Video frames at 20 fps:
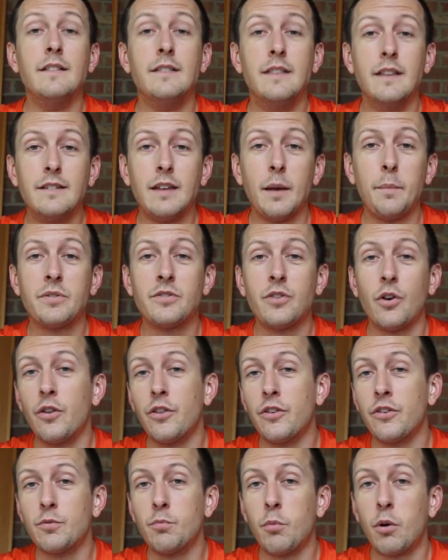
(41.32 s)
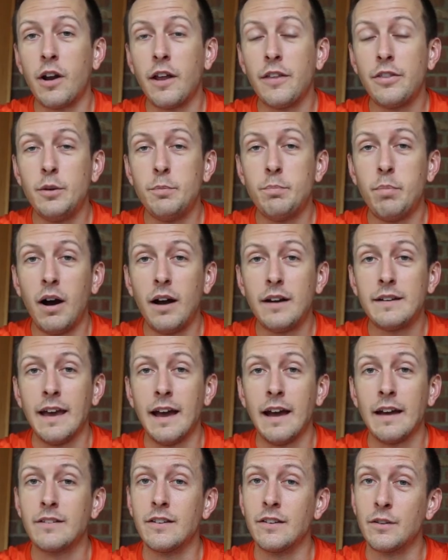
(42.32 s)
This episode of the Smart Athlete
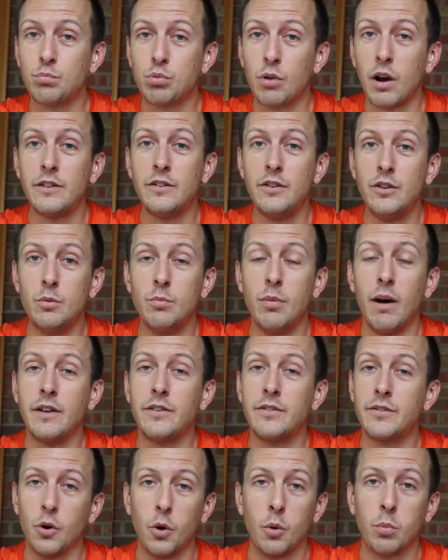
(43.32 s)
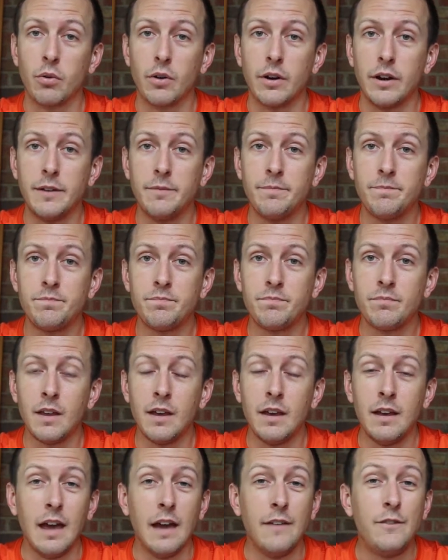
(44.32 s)
Podcast is brought to you by Solpri.
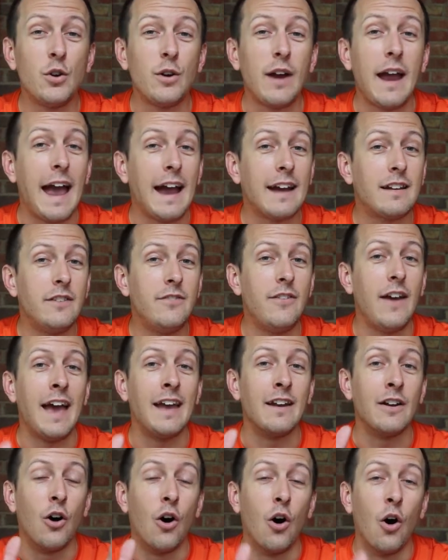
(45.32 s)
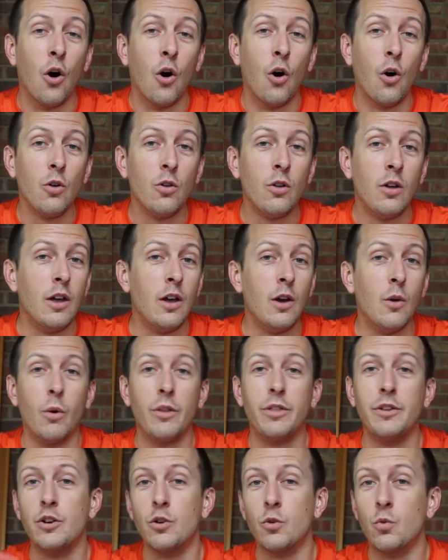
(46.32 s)
If you're active at all,
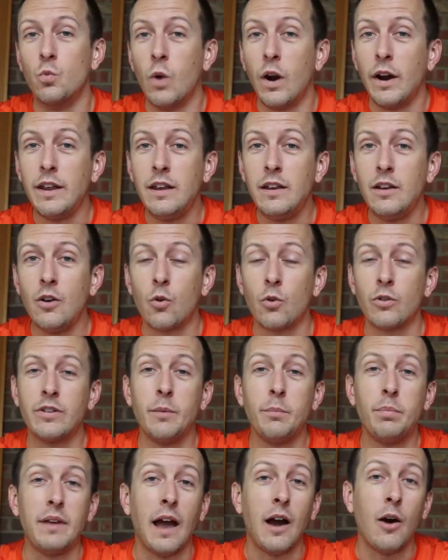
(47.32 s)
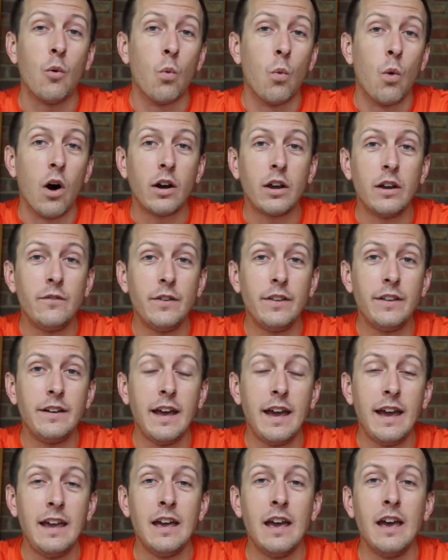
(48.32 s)
whether you're running or simply out walking for the
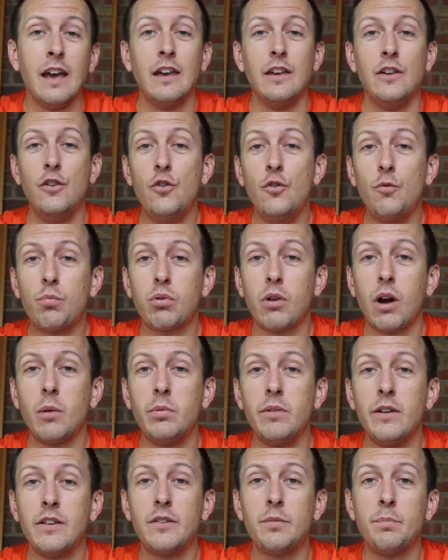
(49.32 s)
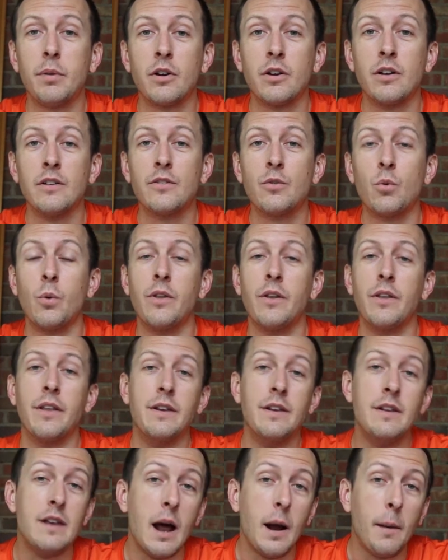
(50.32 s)
day, you've probably experienced one of the
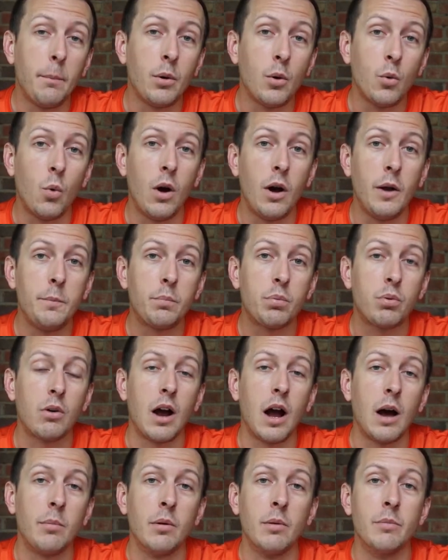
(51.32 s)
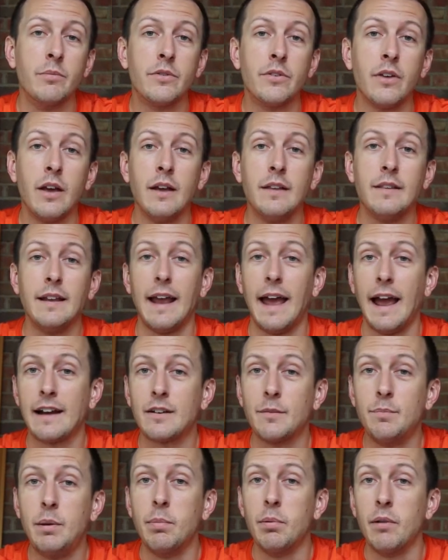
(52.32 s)
number one problems that
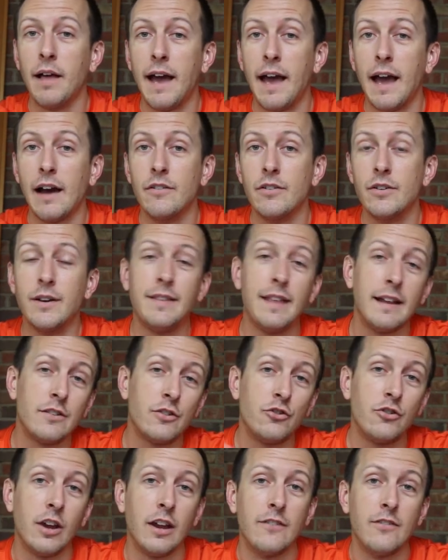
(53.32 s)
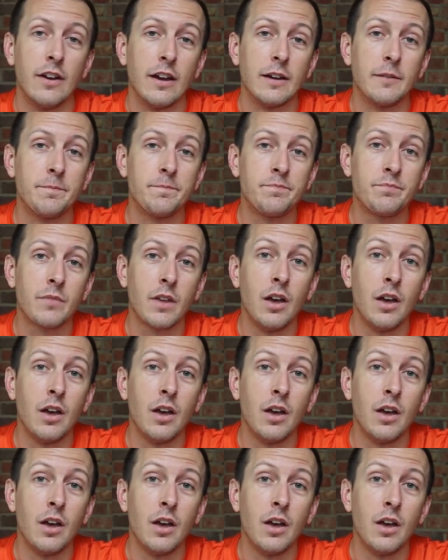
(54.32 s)
active people have, and that's chafing.